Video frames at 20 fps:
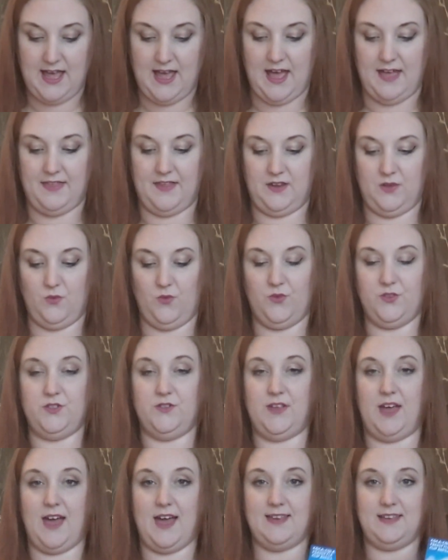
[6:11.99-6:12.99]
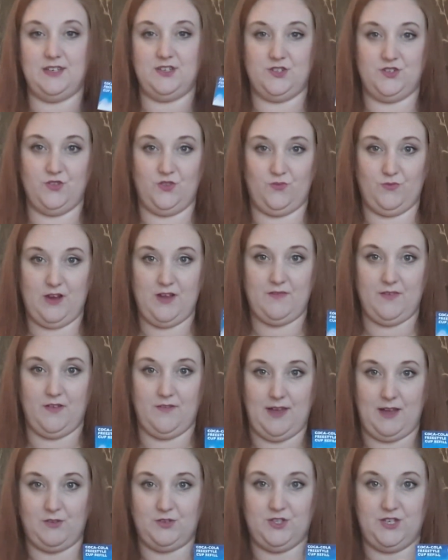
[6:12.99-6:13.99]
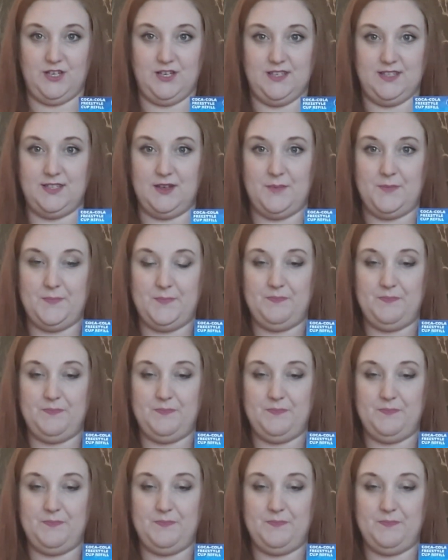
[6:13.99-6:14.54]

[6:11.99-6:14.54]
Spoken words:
and then you also get additional refill vouchers